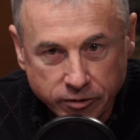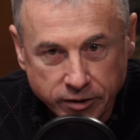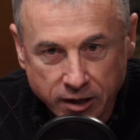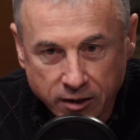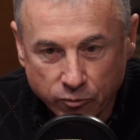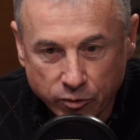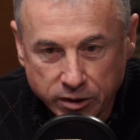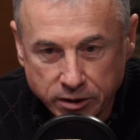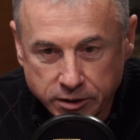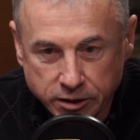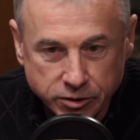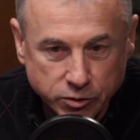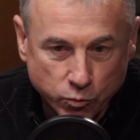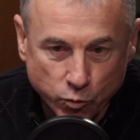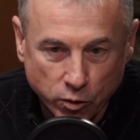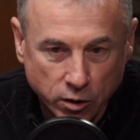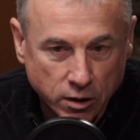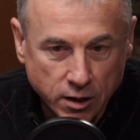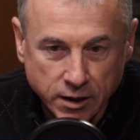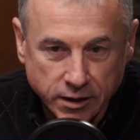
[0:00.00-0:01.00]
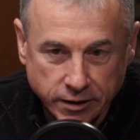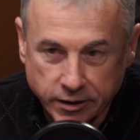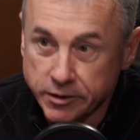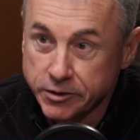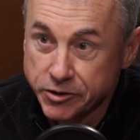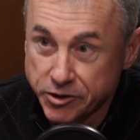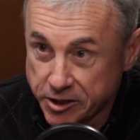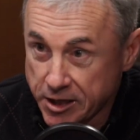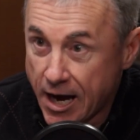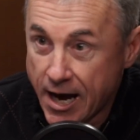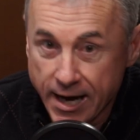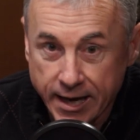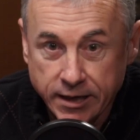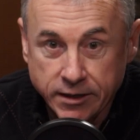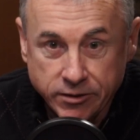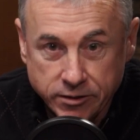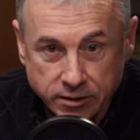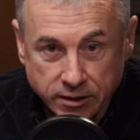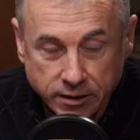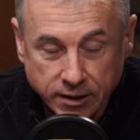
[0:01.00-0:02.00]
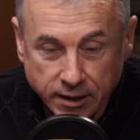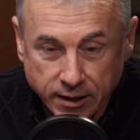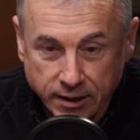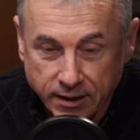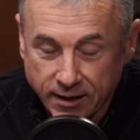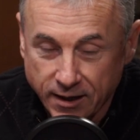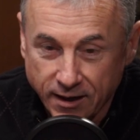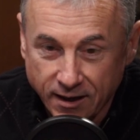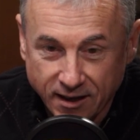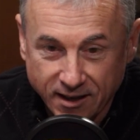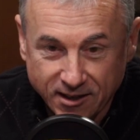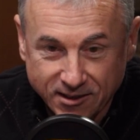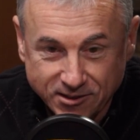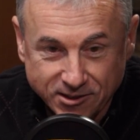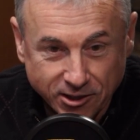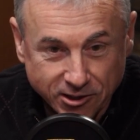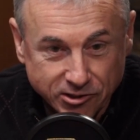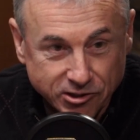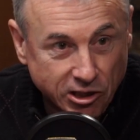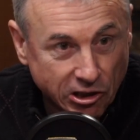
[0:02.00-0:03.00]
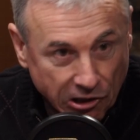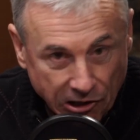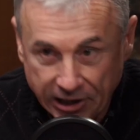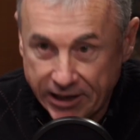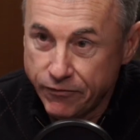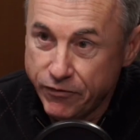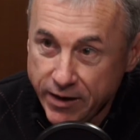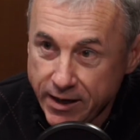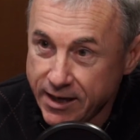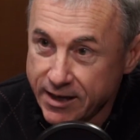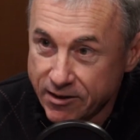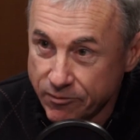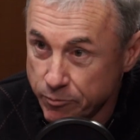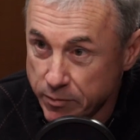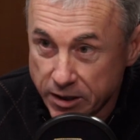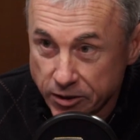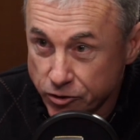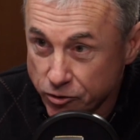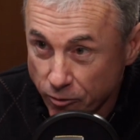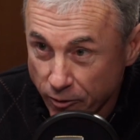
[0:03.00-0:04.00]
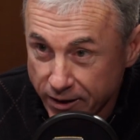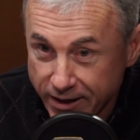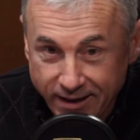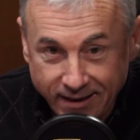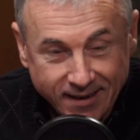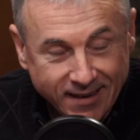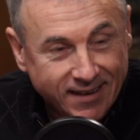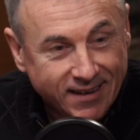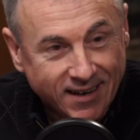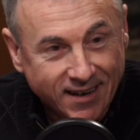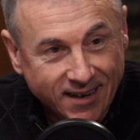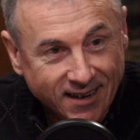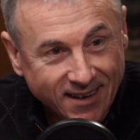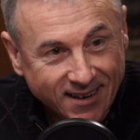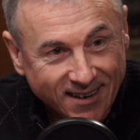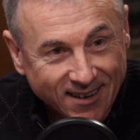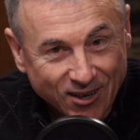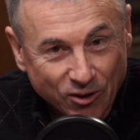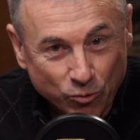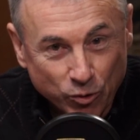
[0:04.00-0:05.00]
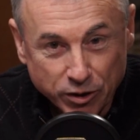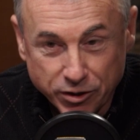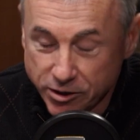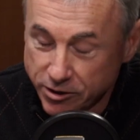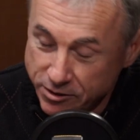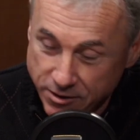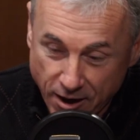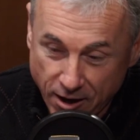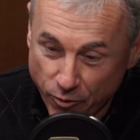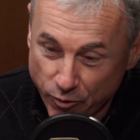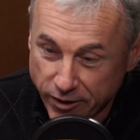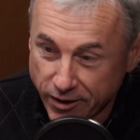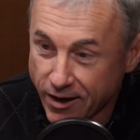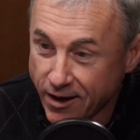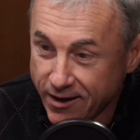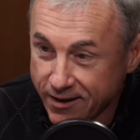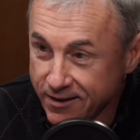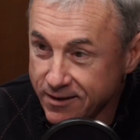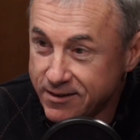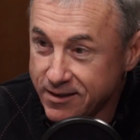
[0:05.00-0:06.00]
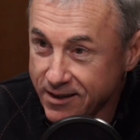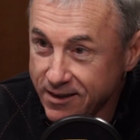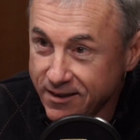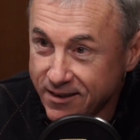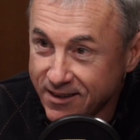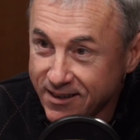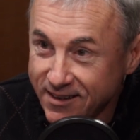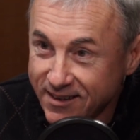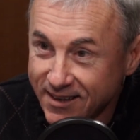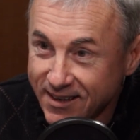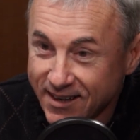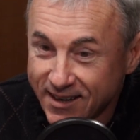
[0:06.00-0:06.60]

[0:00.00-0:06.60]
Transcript: And we just were consigned to living in misery, which is not what God intended,